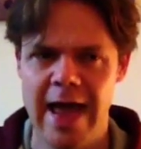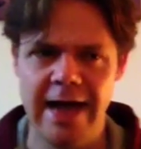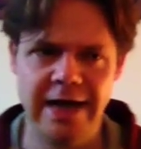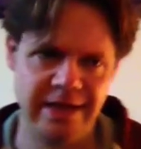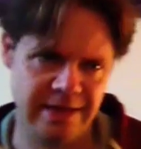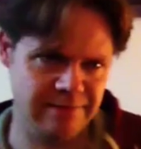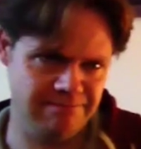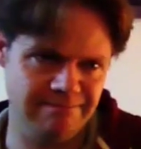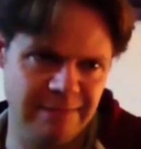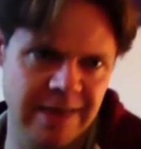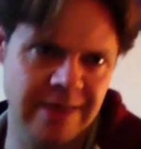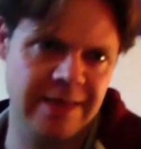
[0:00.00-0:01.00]
And it's
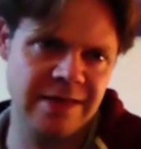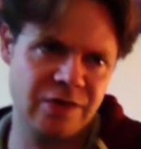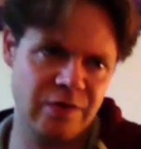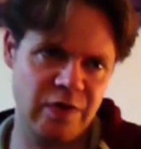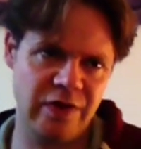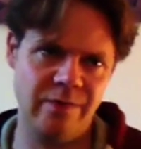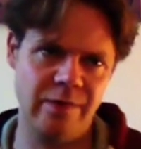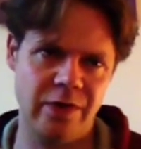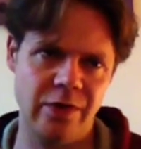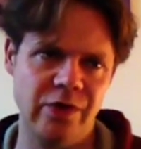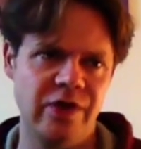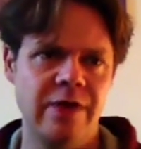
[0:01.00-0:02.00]
interesting
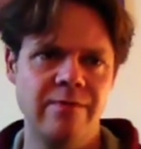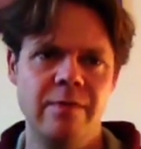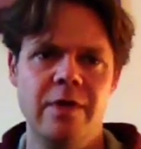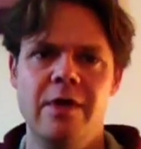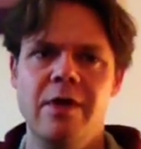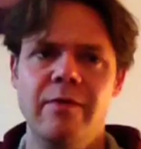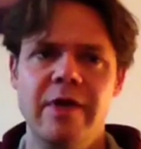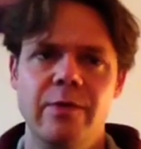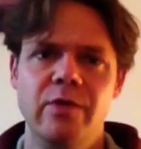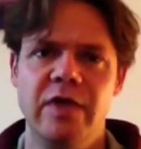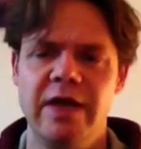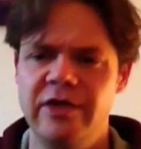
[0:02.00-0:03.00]
because some
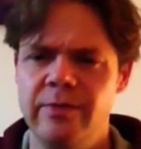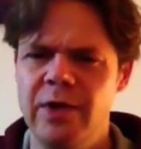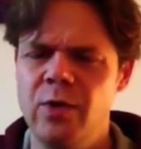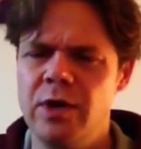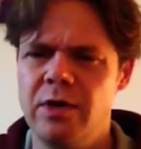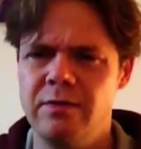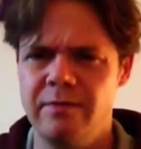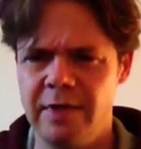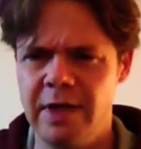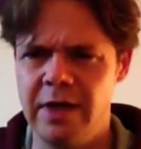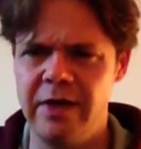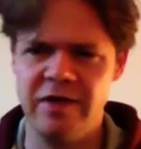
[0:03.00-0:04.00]
people say to me, well,
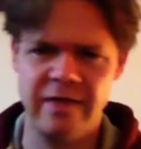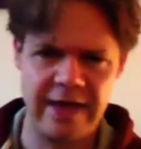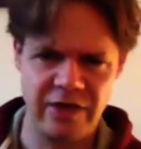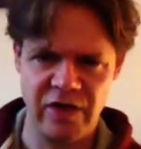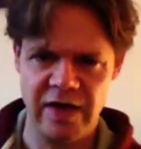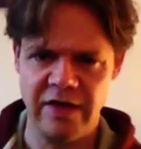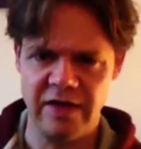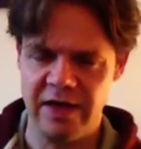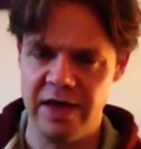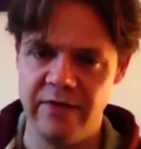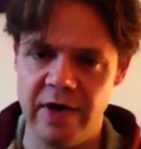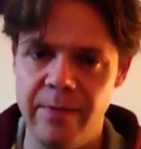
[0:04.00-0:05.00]
you know, isn't that
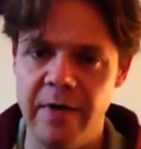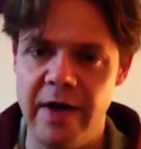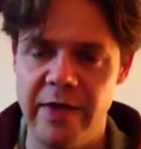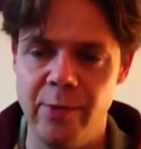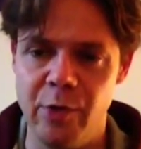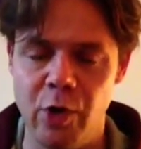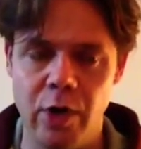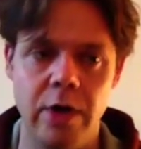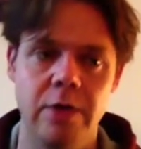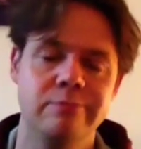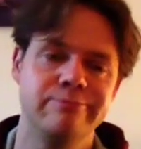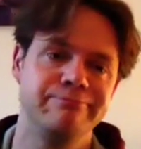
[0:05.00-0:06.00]
cheating if I buy the
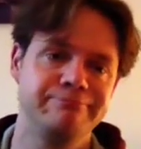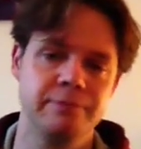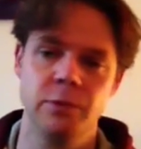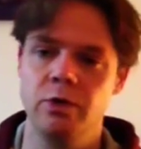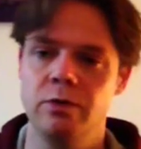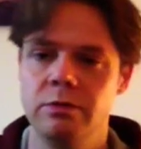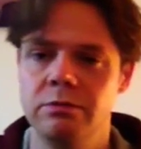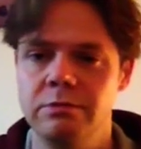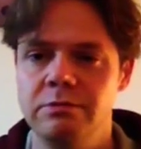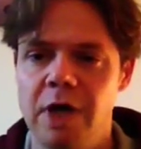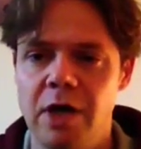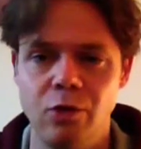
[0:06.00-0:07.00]
book? Well,
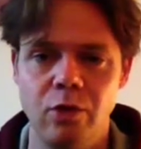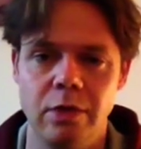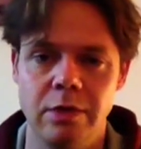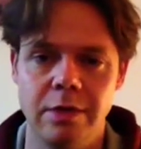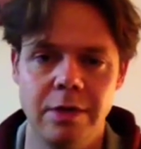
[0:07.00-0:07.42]
no.